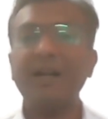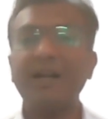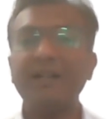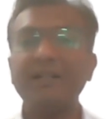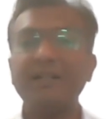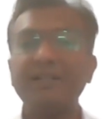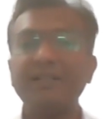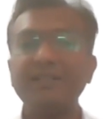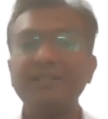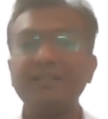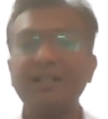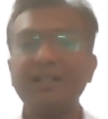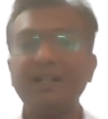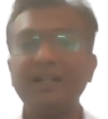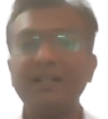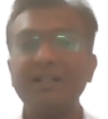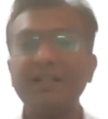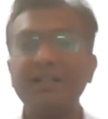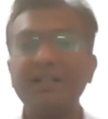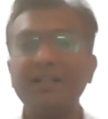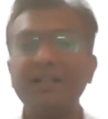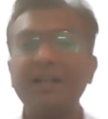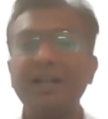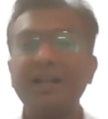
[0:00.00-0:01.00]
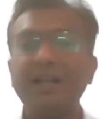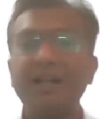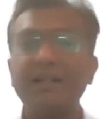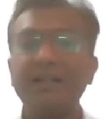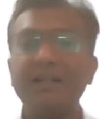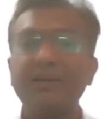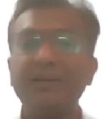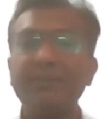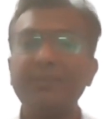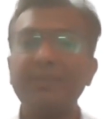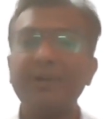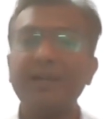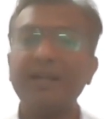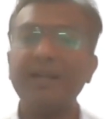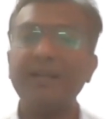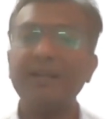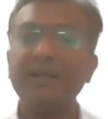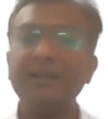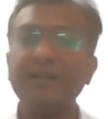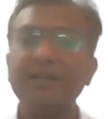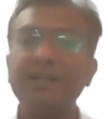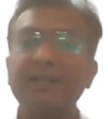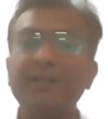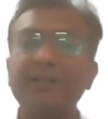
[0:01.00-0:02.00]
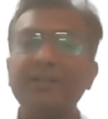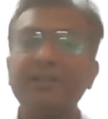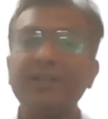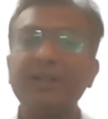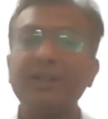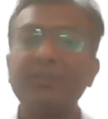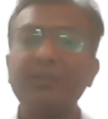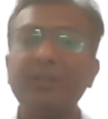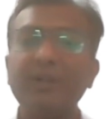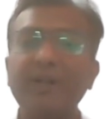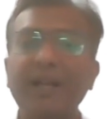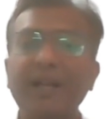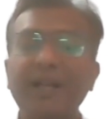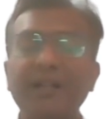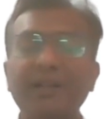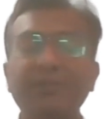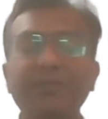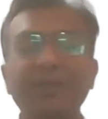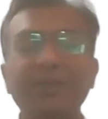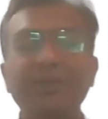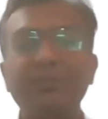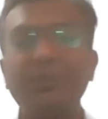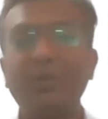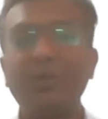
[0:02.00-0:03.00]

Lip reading: understanding and applying thermodynamic